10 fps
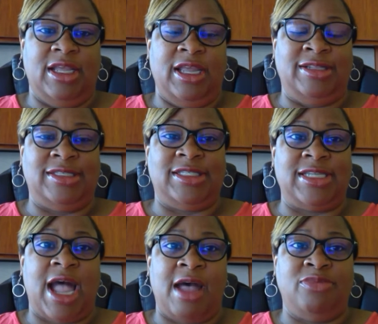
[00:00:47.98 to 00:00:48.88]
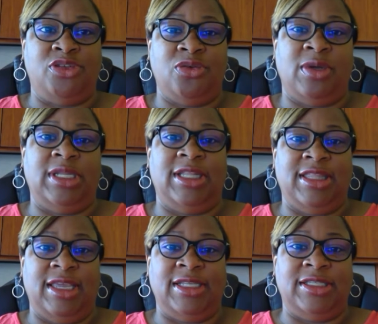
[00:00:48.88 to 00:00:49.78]
and stop doing the
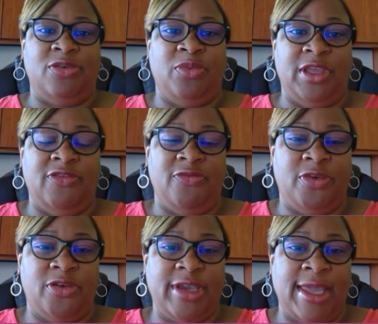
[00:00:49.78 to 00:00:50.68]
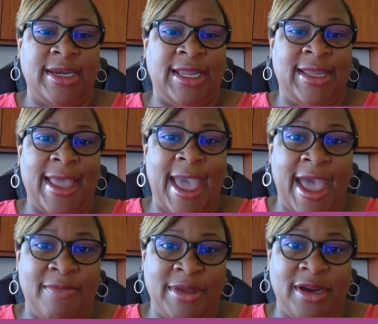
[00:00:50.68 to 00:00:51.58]
things that we've created a
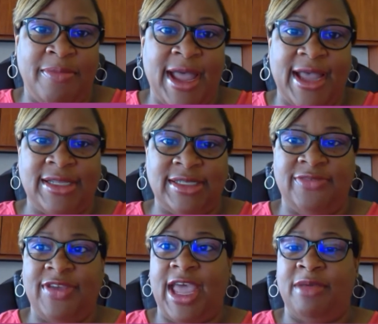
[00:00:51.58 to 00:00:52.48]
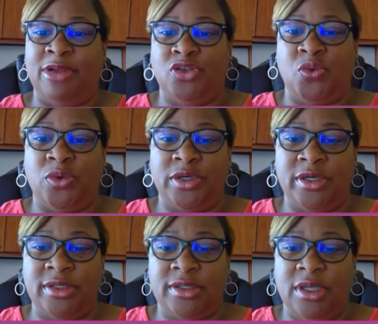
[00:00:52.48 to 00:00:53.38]
habit, a positive habit
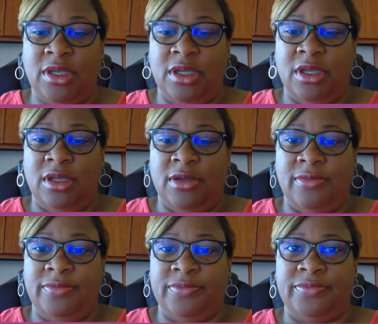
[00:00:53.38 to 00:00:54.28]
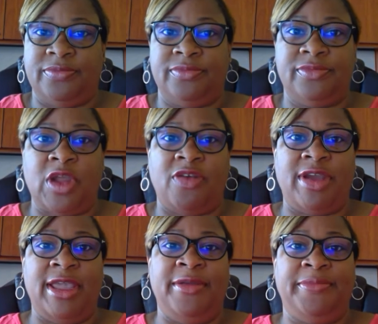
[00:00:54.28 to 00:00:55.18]
towards. All
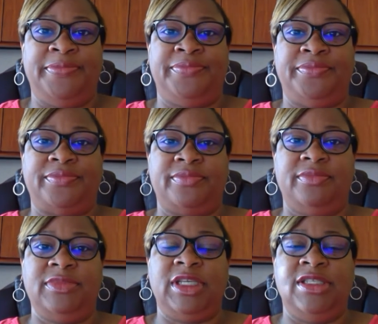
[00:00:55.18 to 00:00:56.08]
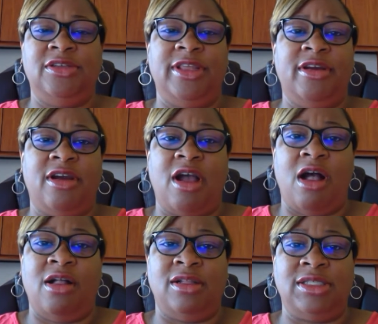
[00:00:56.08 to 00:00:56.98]
right. So there are
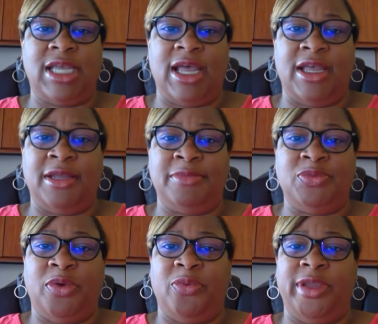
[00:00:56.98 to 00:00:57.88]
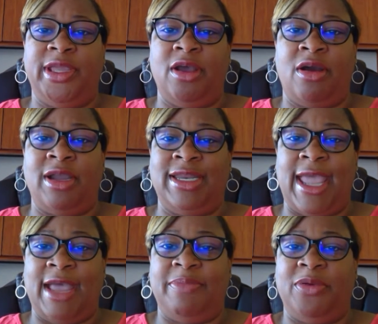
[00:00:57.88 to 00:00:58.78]
all times where we are
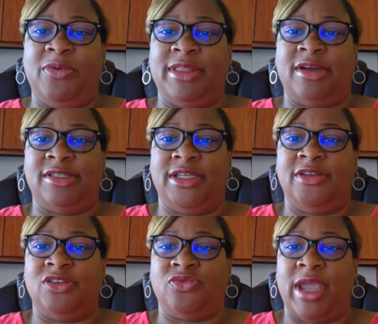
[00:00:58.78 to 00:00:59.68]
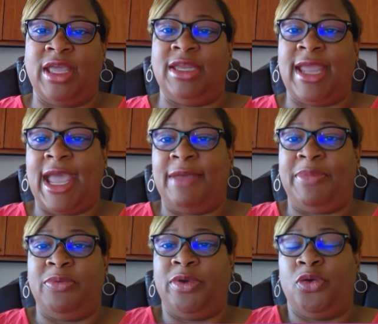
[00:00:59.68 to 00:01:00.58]
unhappy with ourselves, right?
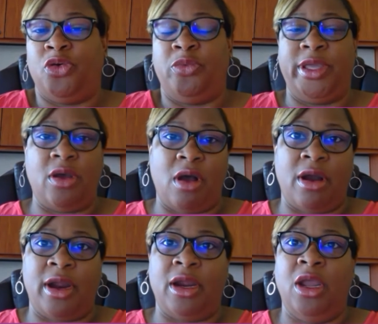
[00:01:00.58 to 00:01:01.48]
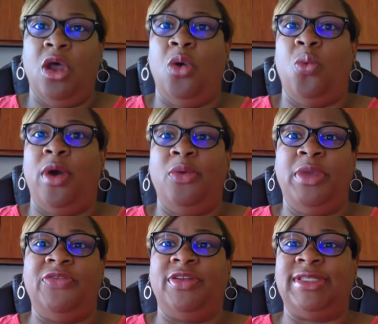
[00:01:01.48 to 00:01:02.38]
Unhappy with who we are, what
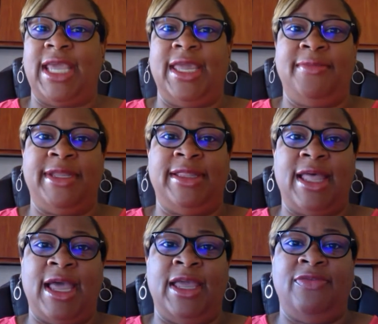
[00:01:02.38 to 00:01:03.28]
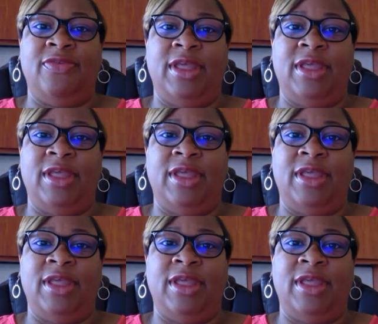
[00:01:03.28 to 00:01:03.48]
we've attained in life,